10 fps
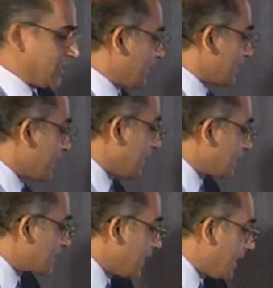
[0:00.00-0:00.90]
see this,
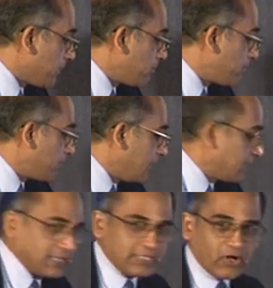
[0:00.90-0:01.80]
it's saying
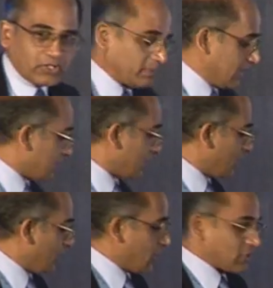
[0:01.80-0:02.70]
printing document.
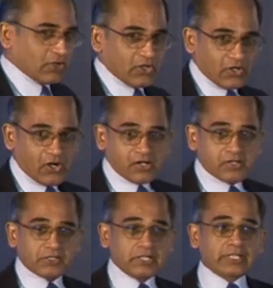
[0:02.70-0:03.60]
So
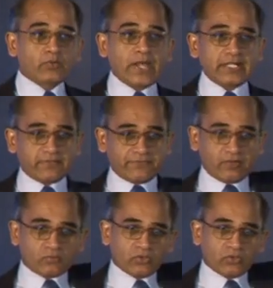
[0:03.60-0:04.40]
it went from